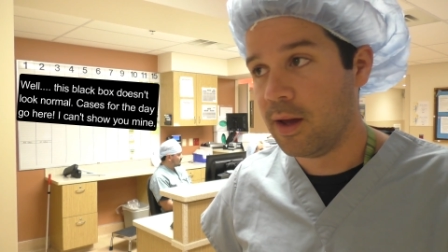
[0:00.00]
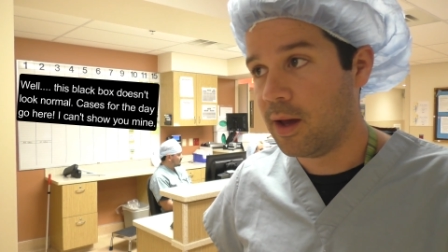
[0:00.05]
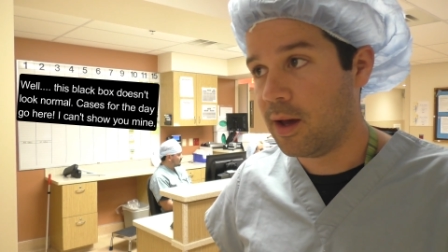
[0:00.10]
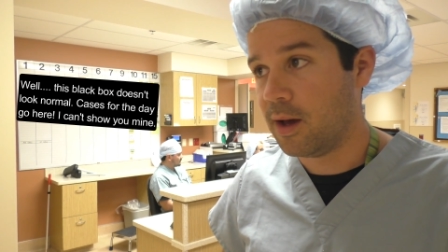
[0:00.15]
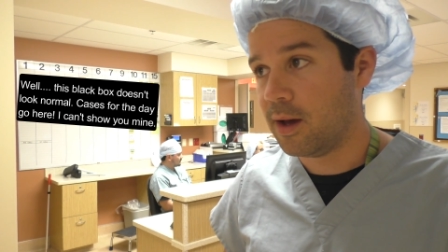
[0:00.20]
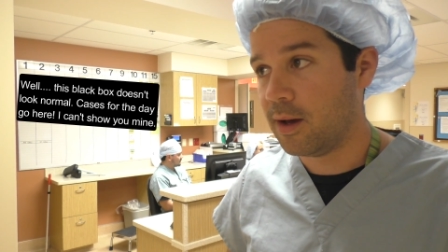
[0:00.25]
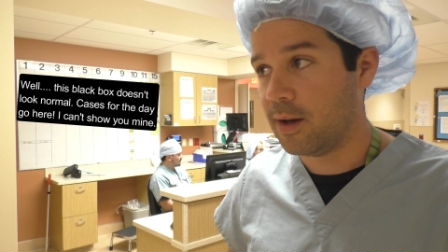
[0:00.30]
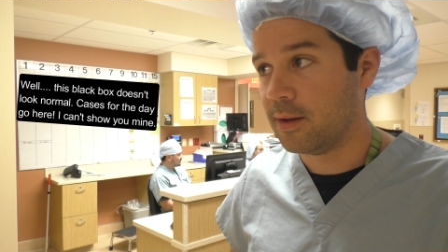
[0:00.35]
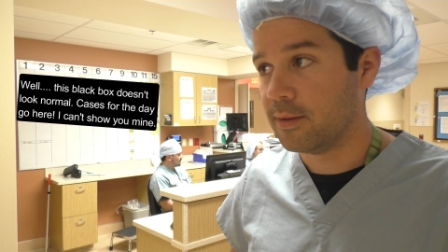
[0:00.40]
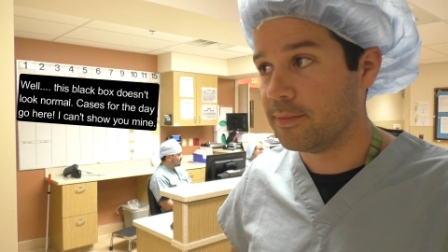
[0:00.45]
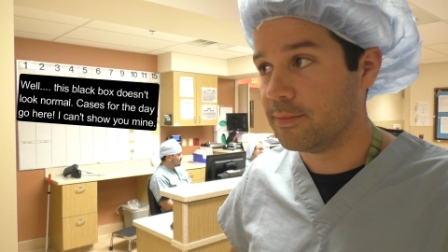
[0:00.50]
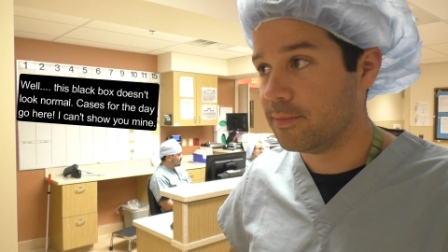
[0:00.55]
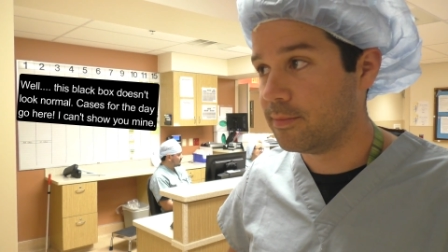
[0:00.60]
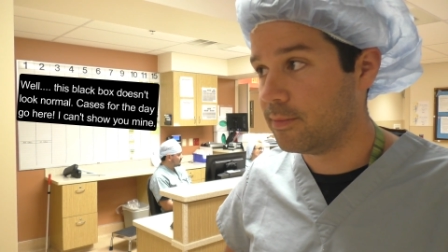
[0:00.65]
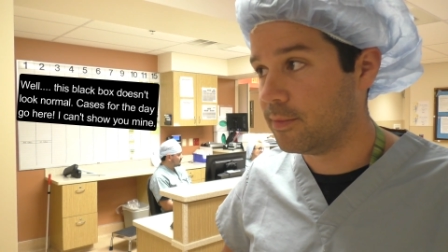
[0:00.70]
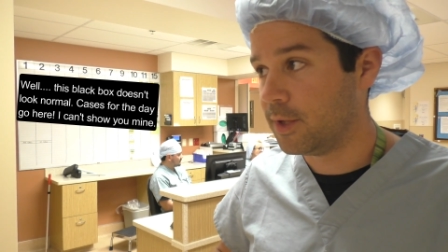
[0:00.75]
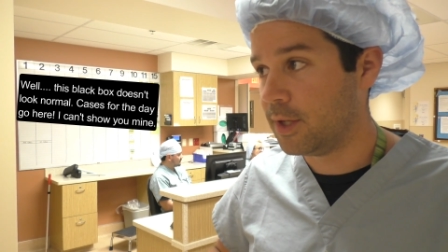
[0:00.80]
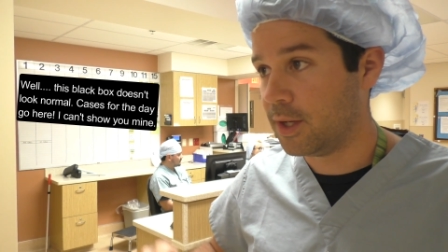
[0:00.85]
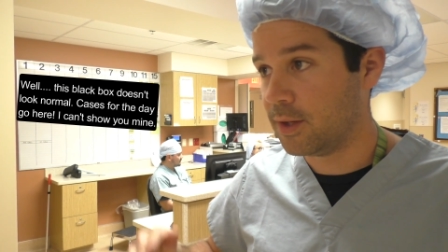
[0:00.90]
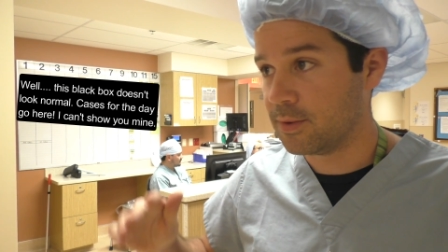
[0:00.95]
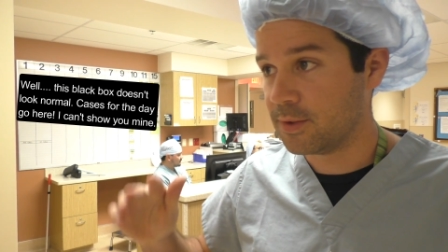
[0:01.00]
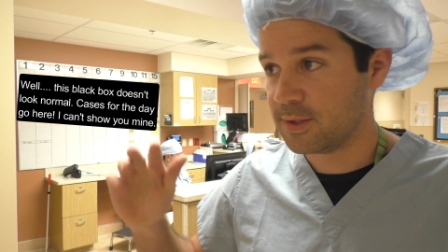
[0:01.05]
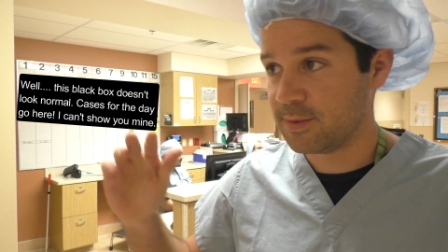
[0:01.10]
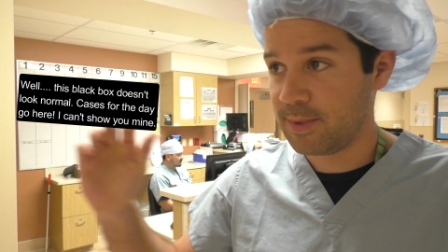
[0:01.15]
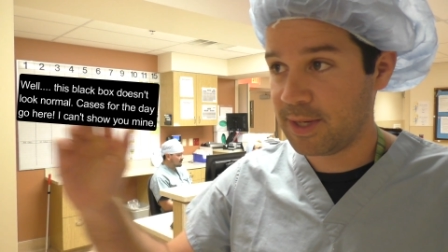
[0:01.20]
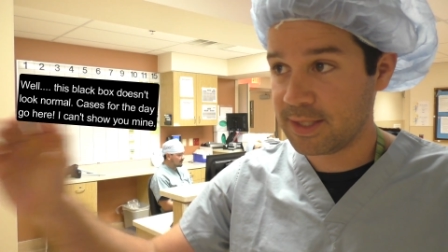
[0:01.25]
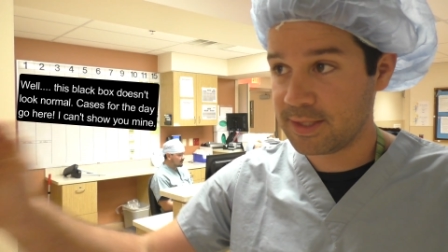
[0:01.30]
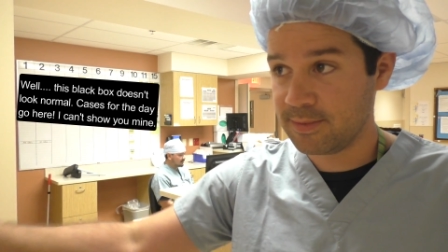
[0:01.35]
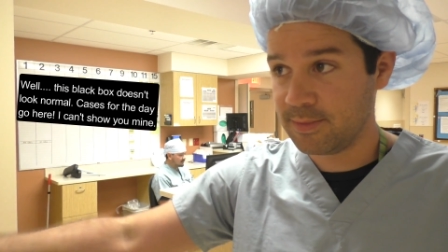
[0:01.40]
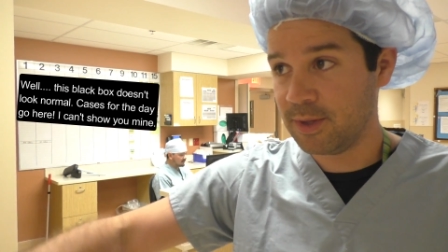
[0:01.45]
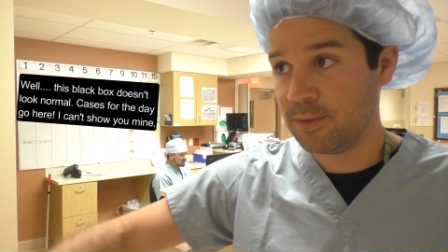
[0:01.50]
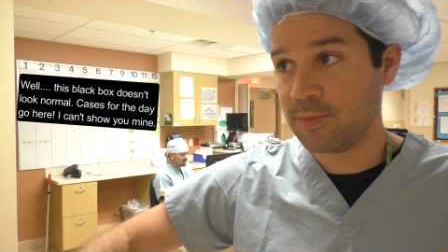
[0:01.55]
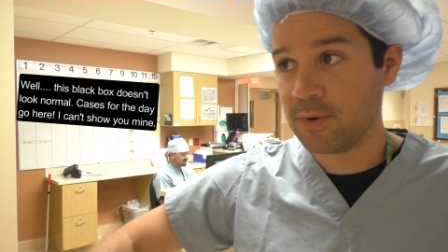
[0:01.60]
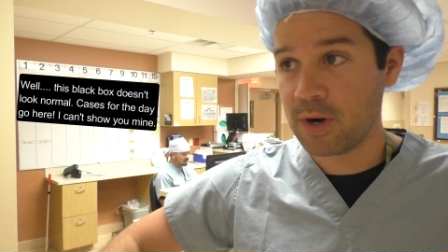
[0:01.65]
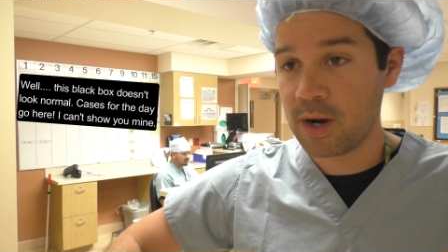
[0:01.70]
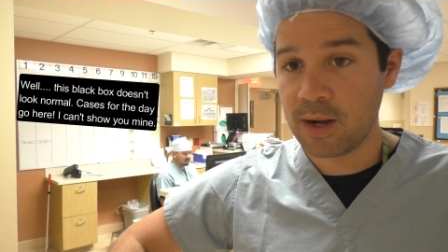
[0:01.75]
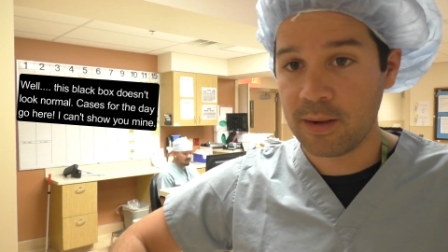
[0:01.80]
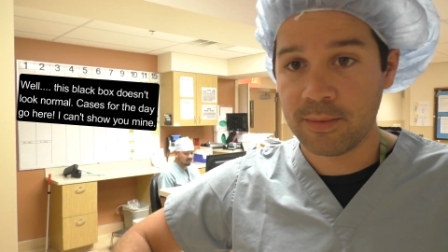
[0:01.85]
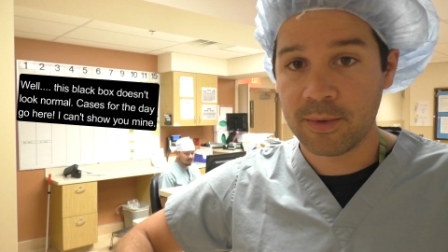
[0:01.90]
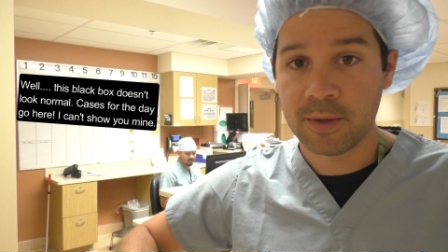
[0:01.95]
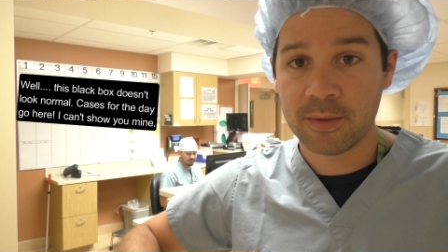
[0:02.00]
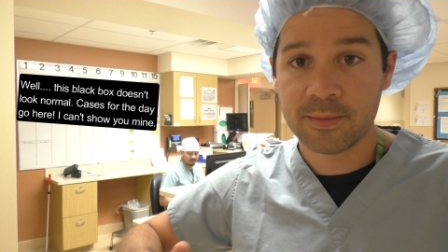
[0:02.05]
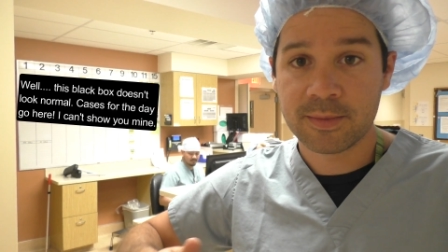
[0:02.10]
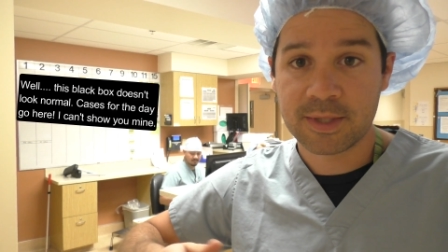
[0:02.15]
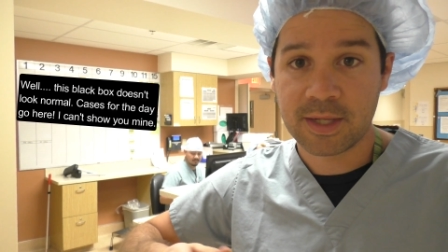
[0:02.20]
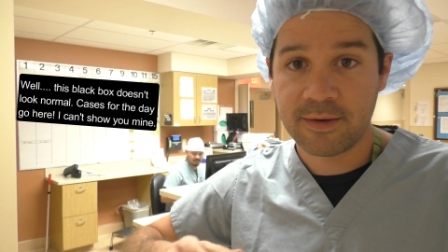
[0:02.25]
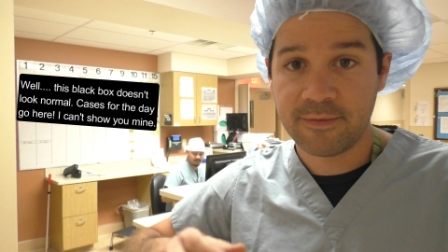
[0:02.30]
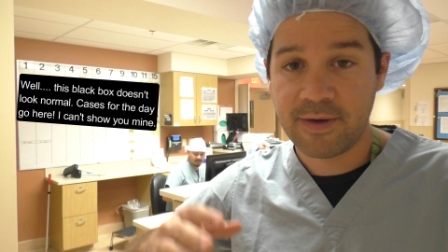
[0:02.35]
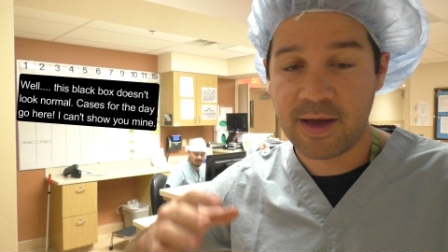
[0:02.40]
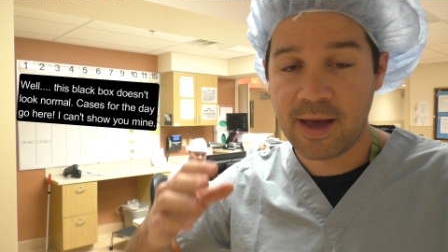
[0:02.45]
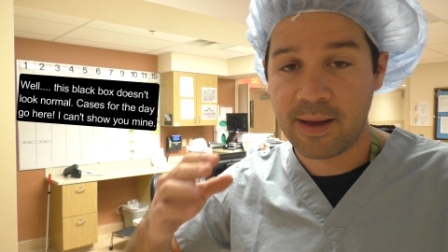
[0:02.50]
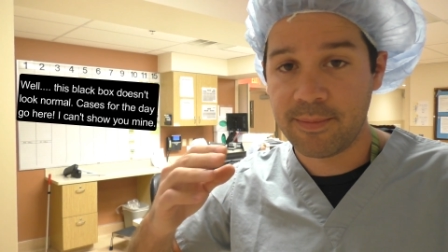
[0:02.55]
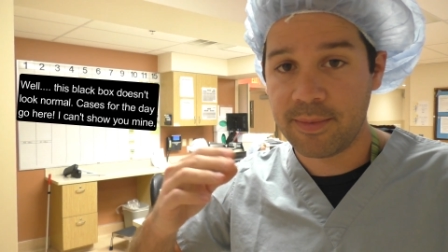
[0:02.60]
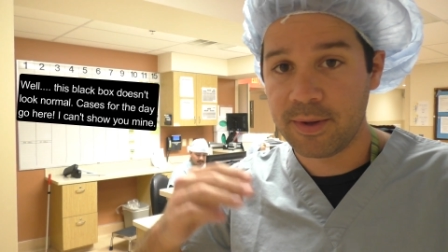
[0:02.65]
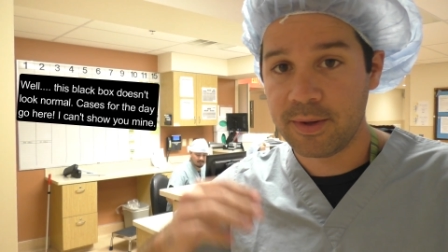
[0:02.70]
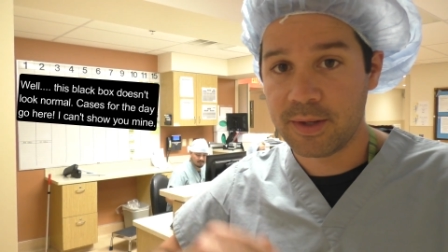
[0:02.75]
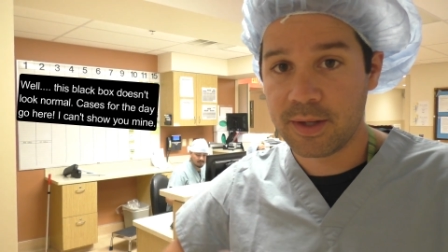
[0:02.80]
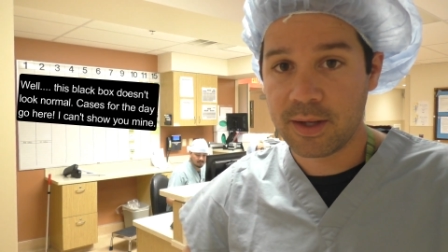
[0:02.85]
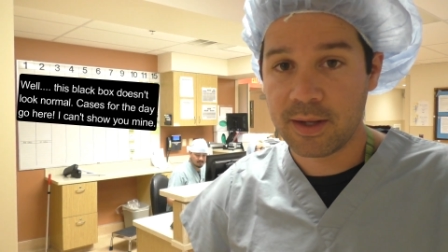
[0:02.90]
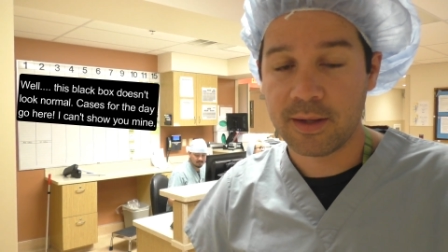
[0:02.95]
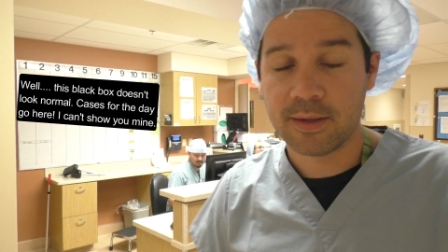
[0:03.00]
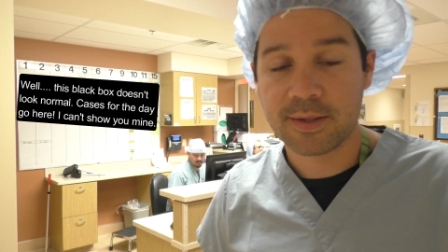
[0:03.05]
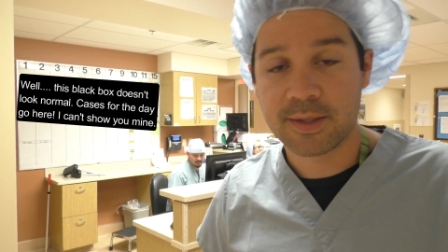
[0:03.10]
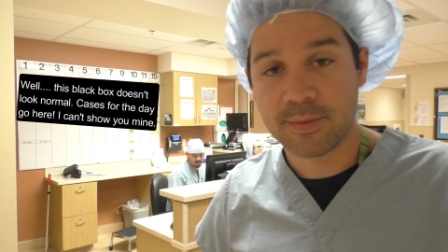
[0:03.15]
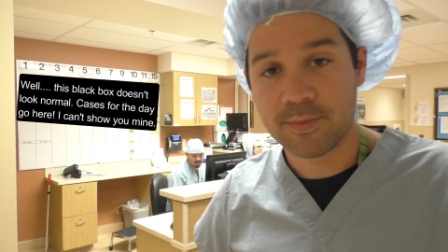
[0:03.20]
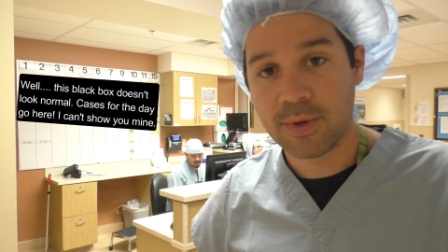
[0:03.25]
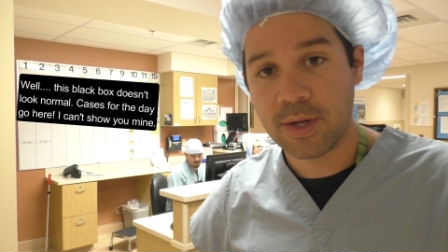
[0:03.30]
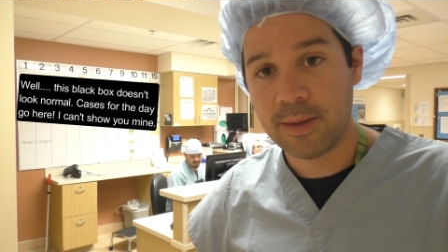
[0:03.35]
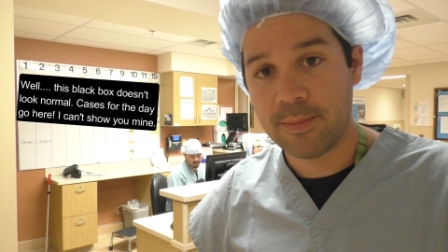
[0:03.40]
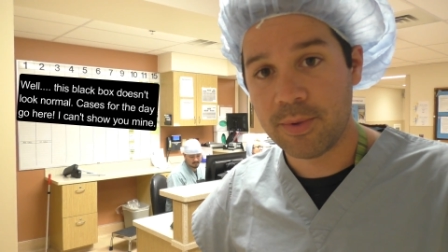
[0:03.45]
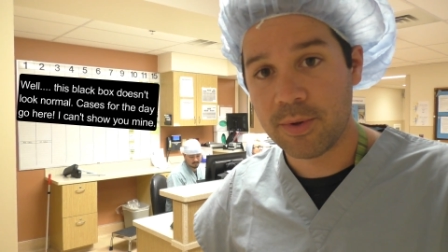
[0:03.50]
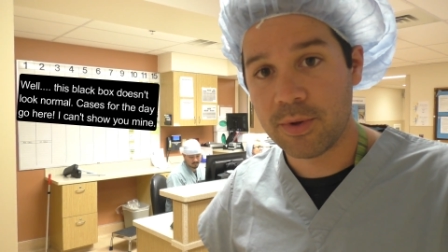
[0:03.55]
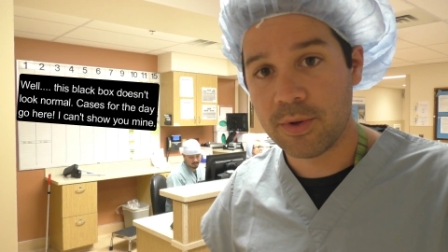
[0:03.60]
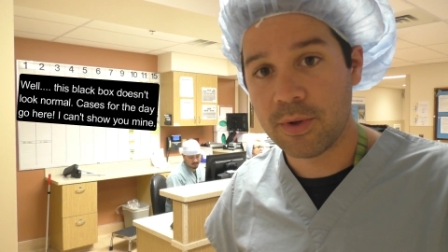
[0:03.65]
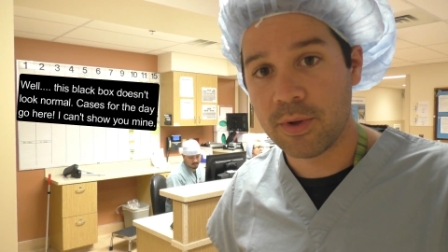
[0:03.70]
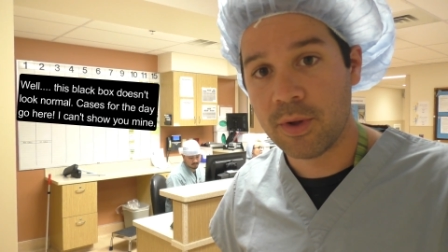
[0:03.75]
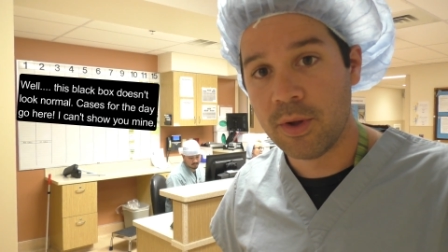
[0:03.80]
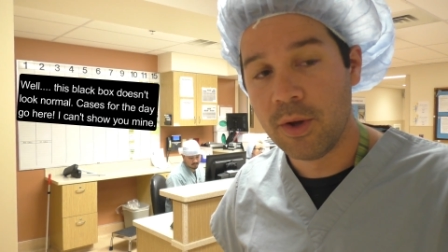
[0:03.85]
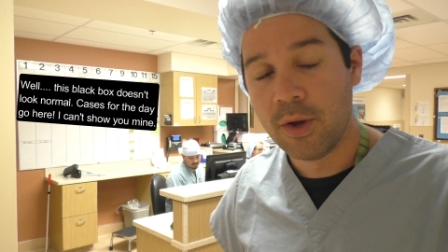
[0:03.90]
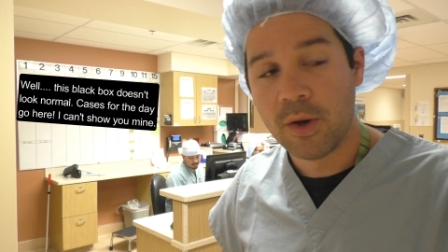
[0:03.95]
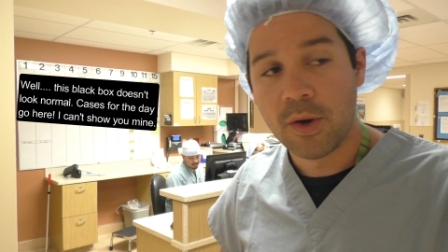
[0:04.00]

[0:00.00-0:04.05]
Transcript: You know, specimen problems that have happened to people,